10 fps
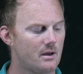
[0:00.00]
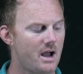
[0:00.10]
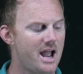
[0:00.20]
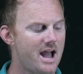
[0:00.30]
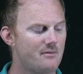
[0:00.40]

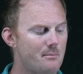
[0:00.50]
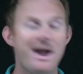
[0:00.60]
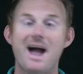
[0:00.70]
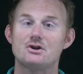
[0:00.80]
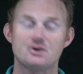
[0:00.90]
I have a
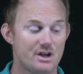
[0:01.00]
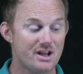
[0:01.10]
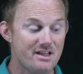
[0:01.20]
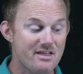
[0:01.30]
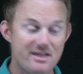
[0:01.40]
match.
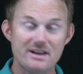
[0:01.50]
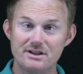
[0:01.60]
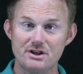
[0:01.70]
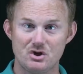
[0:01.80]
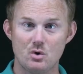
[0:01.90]
This
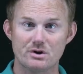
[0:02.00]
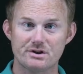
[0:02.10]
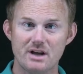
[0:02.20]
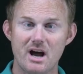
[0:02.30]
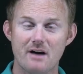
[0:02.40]
is your
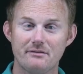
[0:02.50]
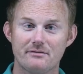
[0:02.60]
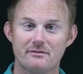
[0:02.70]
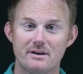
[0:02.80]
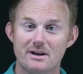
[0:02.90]
stuff,
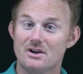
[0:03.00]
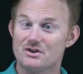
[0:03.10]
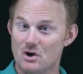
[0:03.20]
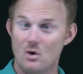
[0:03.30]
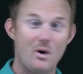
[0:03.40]

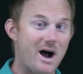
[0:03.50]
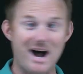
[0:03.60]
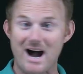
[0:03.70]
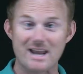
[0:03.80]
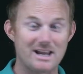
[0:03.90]
so
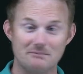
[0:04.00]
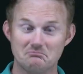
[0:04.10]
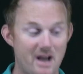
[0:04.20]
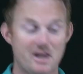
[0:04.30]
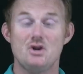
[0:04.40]
I can,
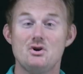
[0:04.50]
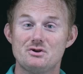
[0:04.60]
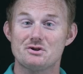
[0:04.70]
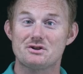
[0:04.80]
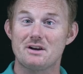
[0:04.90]
I can use
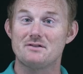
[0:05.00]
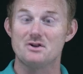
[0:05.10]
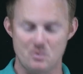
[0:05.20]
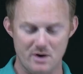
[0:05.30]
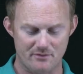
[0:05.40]
your stuff to
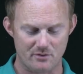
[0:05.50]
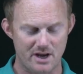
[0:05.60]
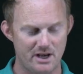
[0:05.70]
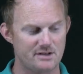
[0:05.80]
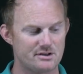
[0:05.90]
do whatever I
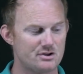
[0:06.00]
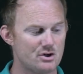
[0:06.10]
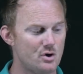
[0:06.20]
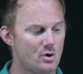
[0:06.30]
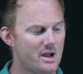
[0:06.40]
need to do,